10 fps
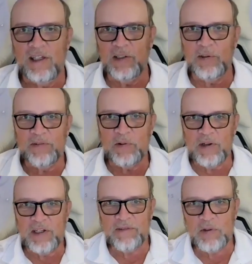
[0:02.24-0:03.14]
Hello,
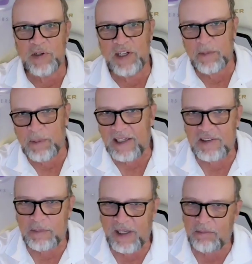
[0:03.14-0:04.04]
everyone, everywhere.
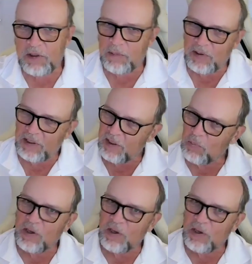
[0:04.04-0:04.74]
Pastor Bob Thibodeau here.